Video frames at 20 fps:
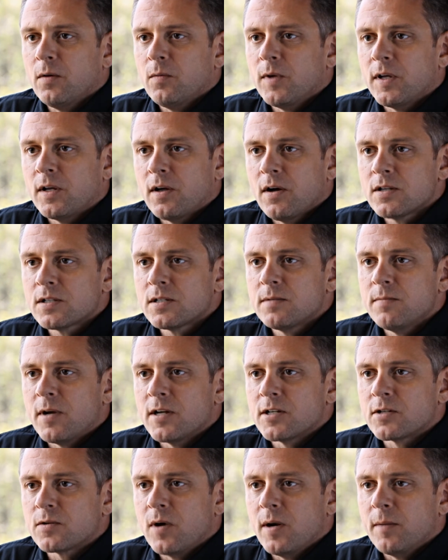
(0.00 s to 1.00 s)
we
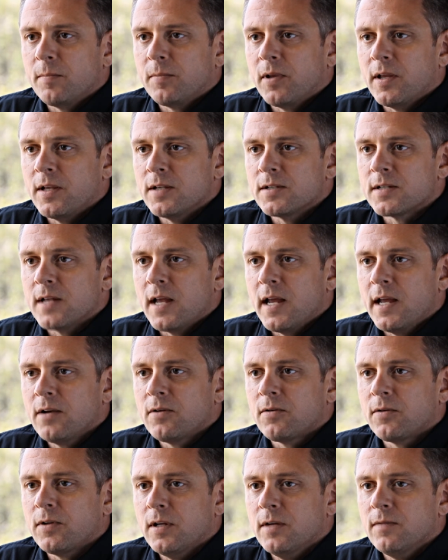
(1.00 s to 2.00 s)
customized Great Plains to
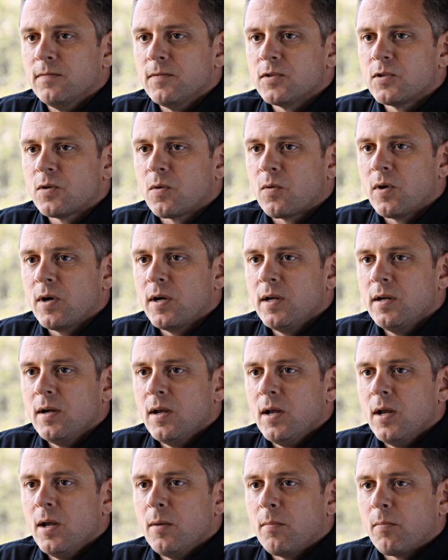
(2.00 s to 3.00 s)
handle the inventory,
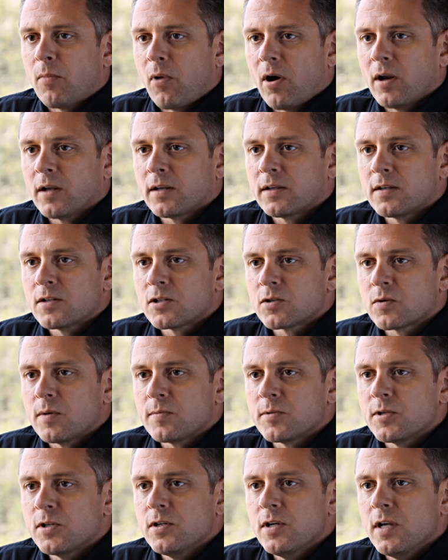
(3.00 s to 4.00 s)
product
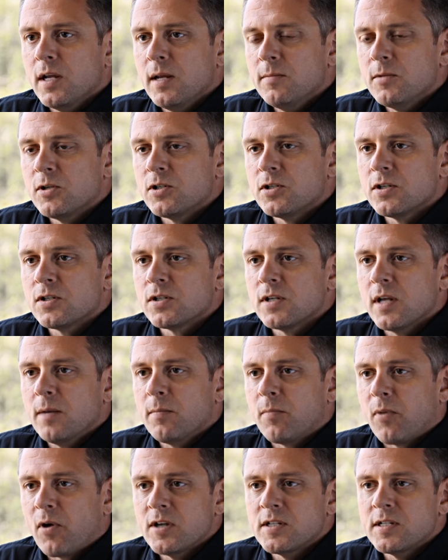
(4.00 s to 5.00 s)
description, images,
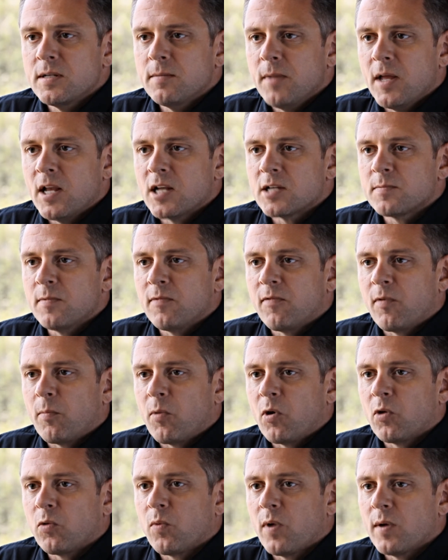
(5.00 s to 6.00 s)
and pricing management for
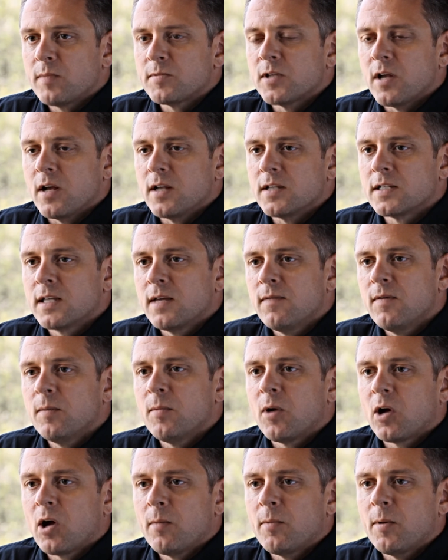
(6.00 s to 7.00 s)
both websites, giving
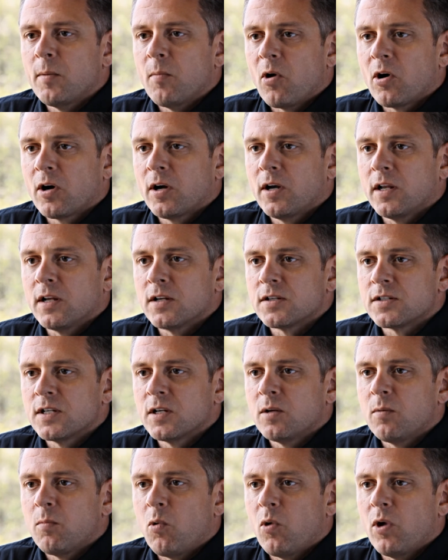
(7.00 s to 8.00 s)
Montgomery Marketing a
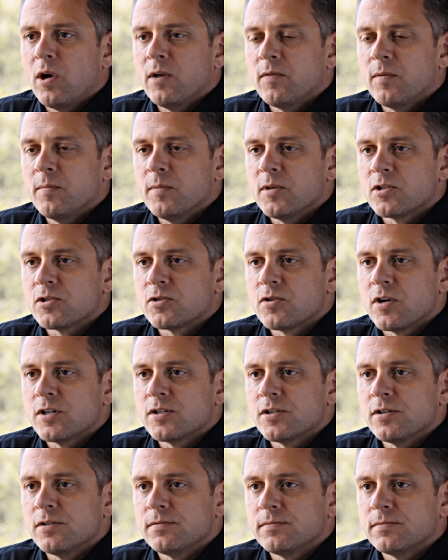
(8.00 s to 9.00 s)
single point of
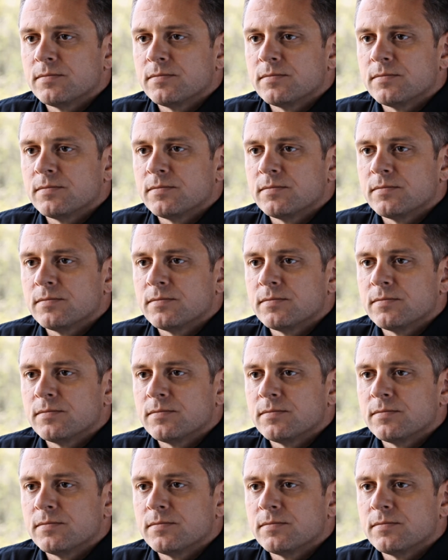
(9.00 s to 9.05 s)
administration.